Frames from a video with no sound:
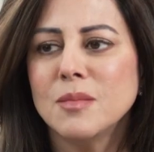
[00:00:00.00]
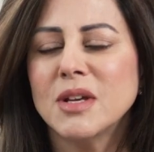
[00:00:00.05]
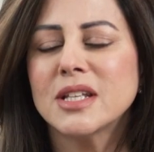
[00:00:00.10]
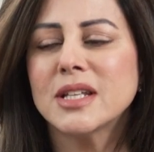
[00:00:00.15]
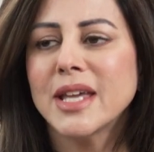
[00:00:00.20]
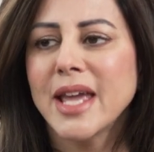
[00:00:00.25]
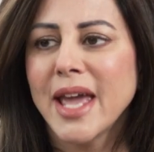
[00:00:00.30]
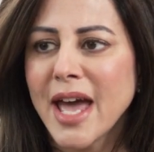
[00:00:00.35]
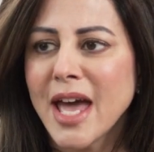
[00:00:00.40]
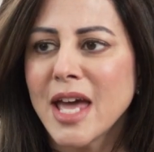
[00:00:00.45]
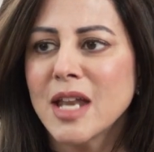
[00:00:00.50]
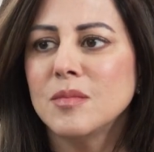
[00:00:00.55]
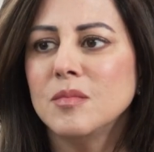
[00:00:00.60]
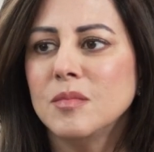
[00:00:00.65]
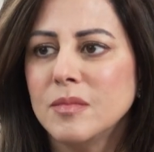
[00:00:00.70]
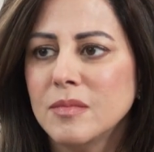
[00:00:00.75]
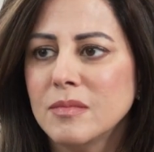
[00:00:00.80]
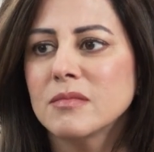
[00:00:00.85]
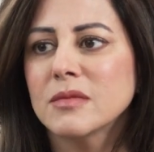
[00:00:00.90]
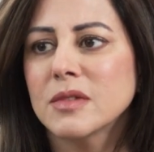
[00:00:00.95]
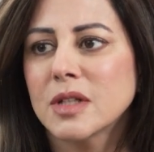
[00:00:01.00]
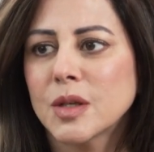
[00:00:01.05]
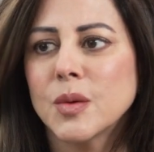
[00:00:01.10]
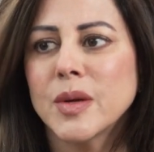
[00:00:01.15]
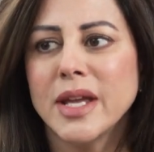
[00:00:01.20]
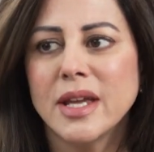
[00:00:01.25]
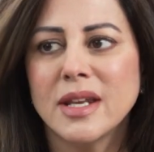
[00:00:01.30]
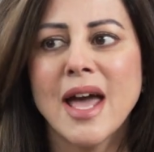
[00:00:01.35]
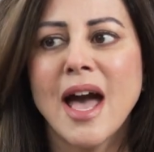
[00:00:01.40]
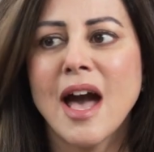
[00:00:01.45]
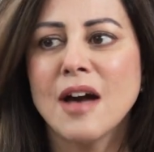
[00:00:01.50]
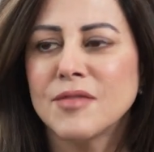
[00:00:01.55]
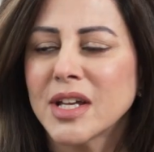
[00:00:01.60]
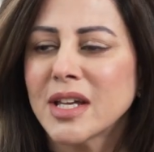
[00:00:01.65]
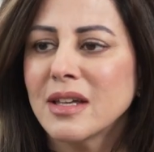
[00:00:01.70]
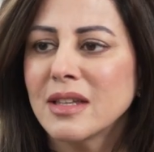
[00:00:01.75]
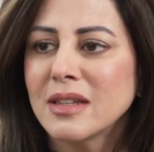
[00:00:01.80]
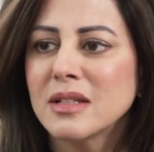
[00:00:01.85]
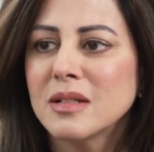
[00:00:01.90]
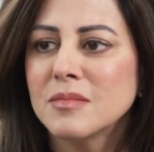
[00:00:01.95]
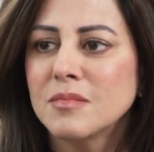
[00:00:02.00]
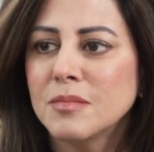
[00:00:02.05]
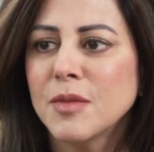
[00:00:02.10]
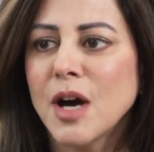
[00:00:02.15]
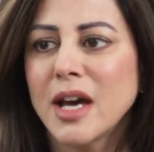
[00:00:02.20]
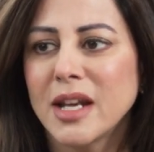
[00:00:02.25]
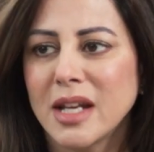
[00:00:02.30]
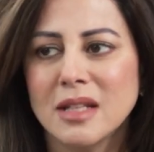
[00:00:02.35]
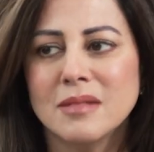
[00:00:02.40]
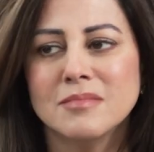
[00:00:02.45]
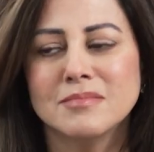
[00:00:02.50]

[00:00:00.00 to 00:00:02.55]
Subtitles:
it can create havoc in the body.